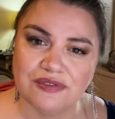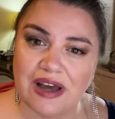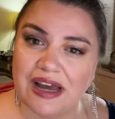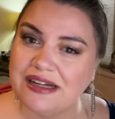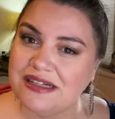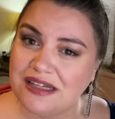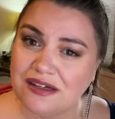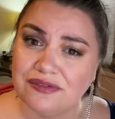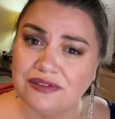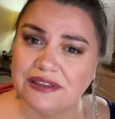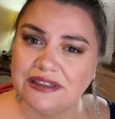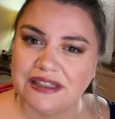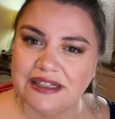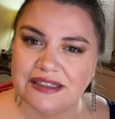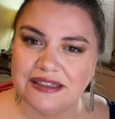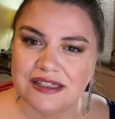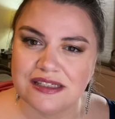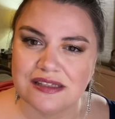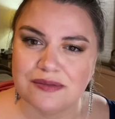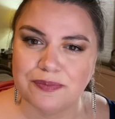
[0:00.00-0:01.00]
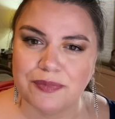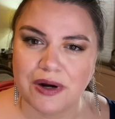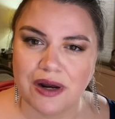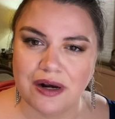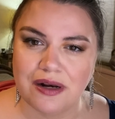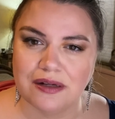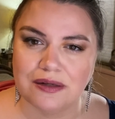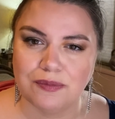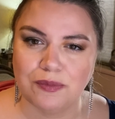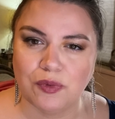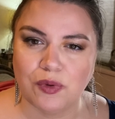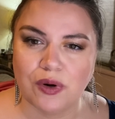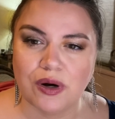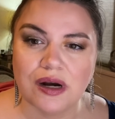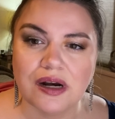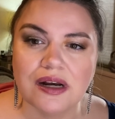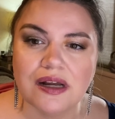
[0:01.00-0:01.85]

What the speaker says: I definitely like this product more.